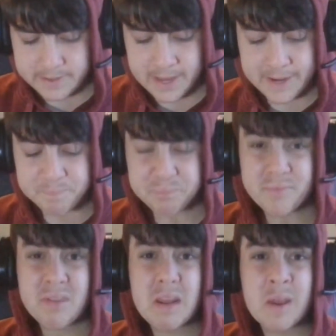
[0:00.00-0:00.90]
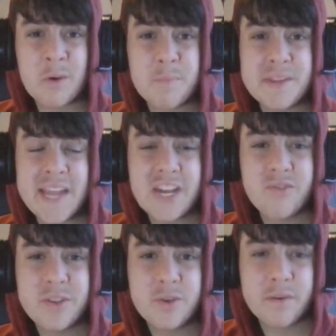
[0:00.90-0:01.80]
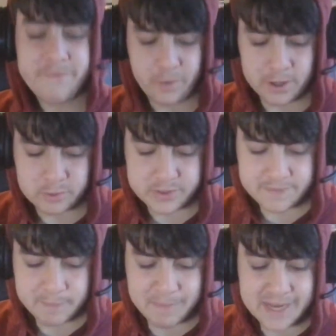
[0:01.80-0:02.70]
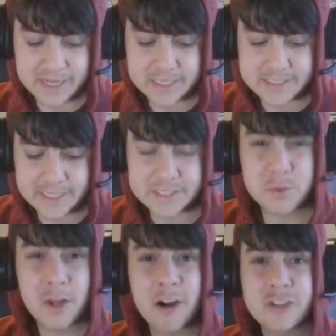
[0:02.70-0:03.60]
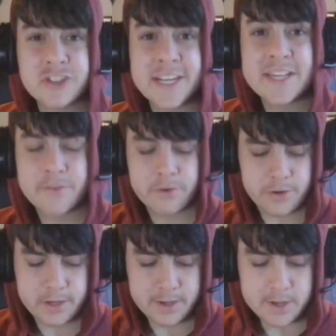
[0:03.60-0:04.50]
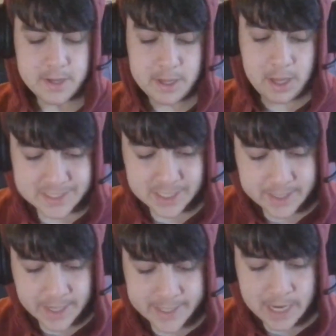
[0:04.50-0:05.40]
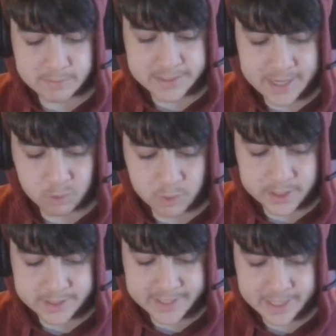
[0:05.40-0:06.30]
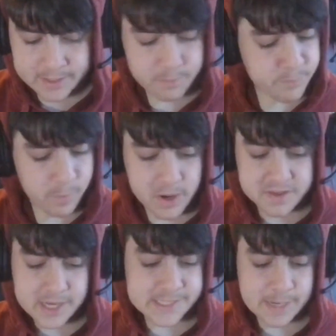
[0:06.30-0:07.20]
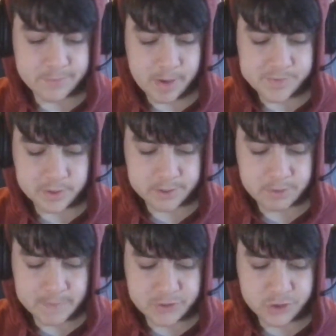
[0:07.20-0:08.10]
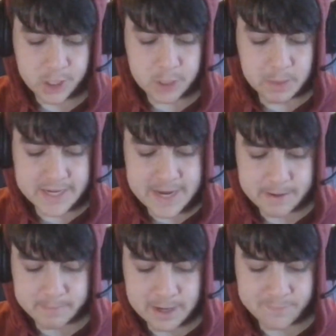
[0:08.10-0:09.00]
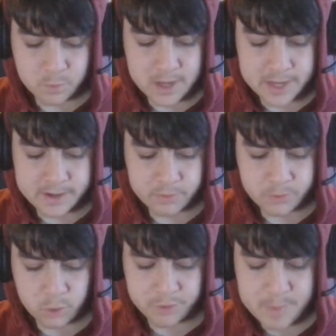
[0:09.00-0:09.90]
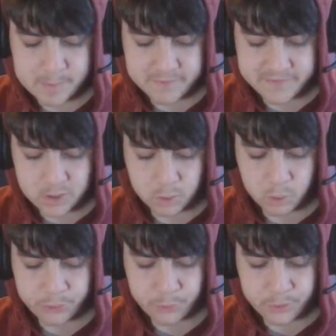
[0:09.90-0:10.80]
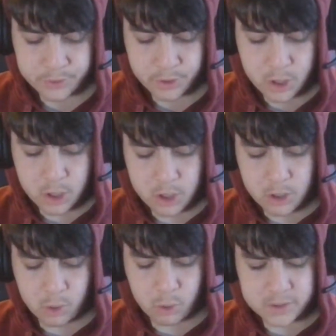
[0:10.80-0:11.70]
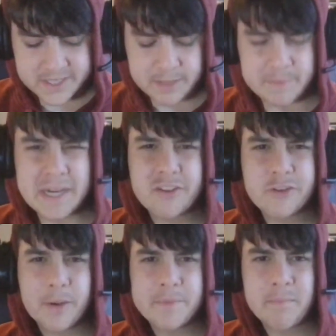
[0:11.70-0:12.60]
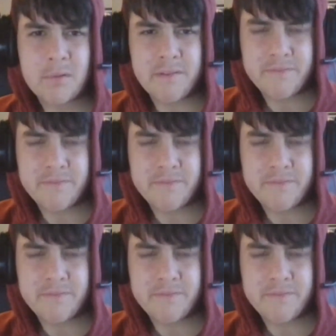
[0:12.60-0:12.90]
they could potentially do in finals if they make it, because they still are a chance for it. Sunday games now, 110. Both these games were absolutely rubbish. 110 at Marvel, we had North Melbourne v Hawthorn. Hawks end up getting the job done by